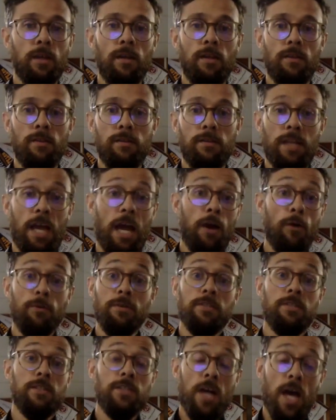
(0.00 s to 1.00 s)
Now
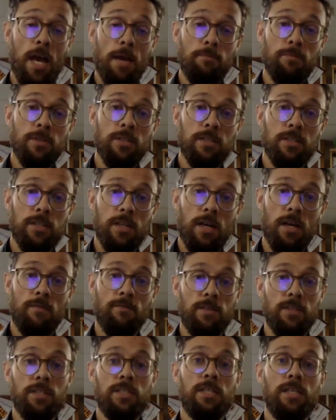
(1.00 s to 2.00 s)
is the time to start
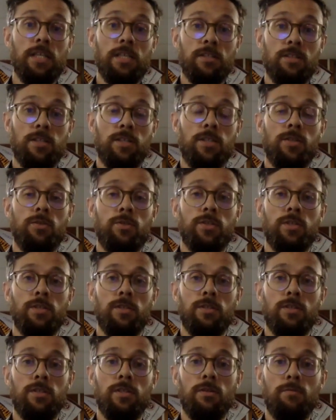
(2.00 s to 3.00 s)
visiting
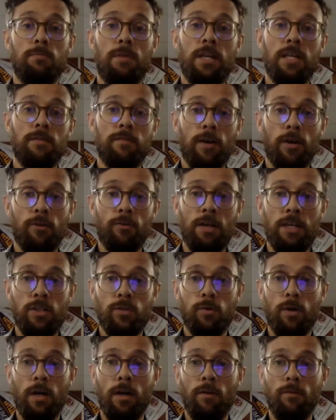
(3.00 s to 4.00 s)
institutions. Many of our grade
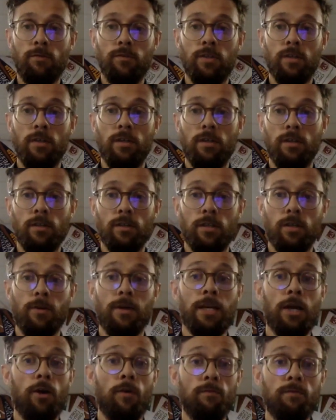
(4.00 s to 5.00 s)
12s are
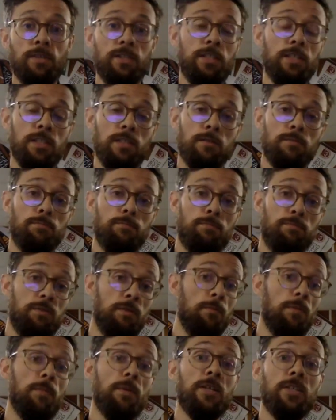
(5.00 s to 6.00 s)
going out on visits
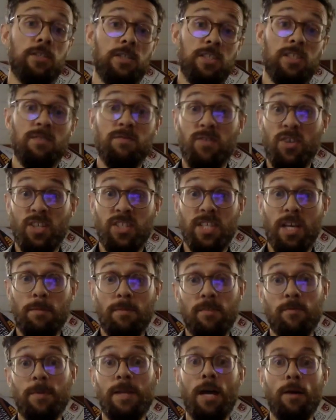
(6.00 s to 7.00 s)
simply because it's the first time
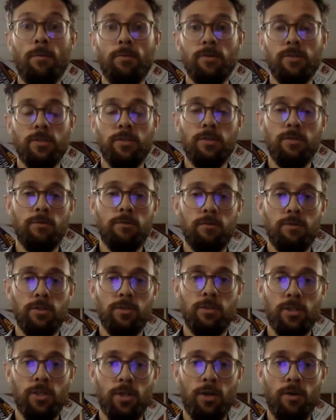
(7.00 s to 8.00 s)
they've been able to due
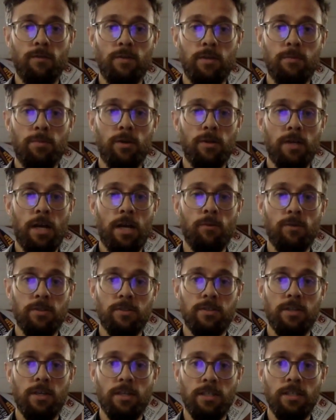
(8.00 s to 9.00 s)
to COVID, but now we're
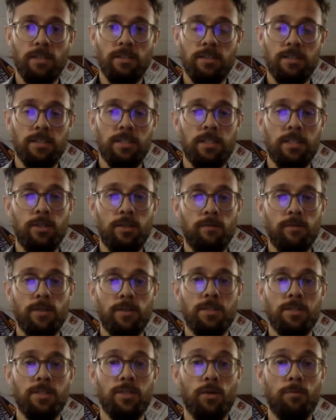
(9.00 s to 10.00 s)
starting to see
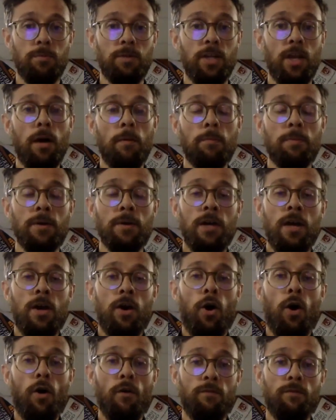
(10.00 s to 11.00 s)
universities open up,
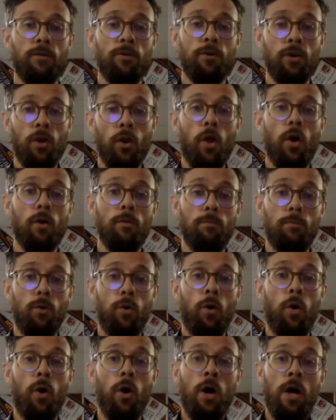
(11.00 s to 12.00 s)
offer a lot
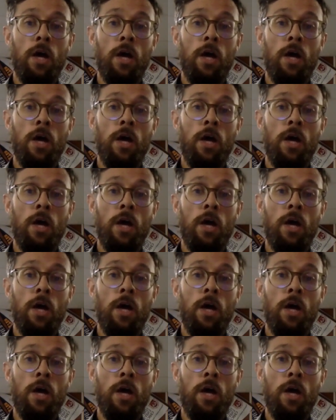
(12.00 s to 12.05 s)
more